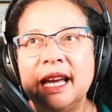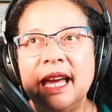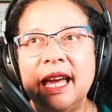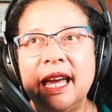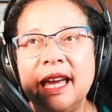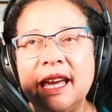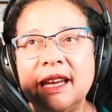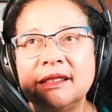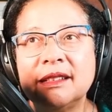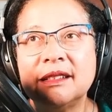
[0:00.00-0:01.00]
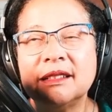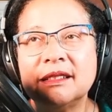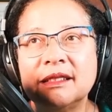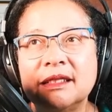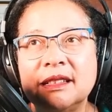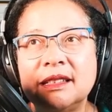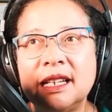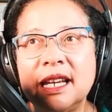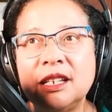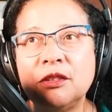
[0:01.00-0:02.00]
And
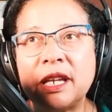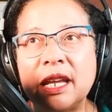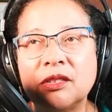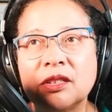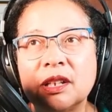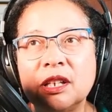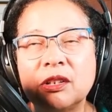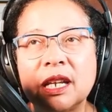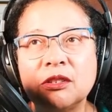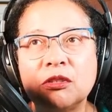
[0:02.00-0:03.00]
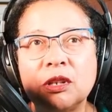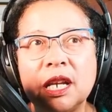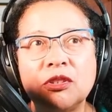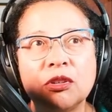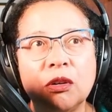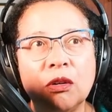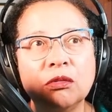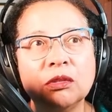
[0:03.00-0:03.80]
then you can create your own